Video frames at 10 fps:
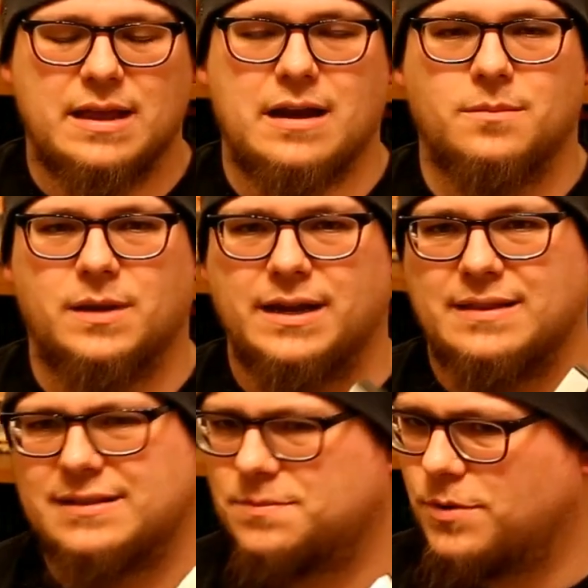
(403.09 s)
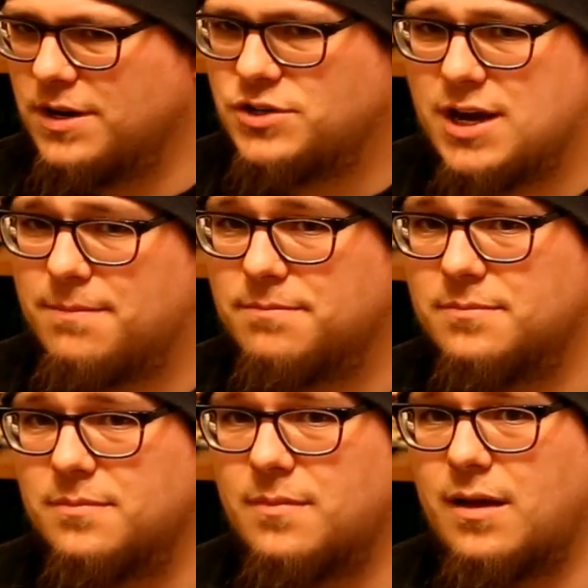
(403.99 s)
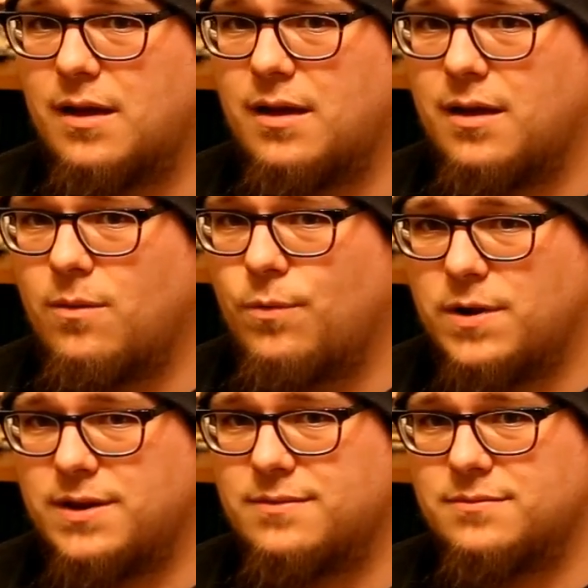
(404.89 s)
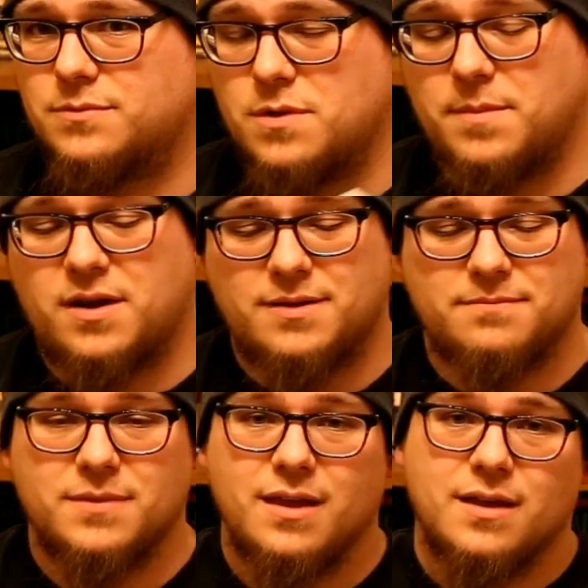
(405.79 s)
and I'm like, that's pretty cheap. I want it. I bought it.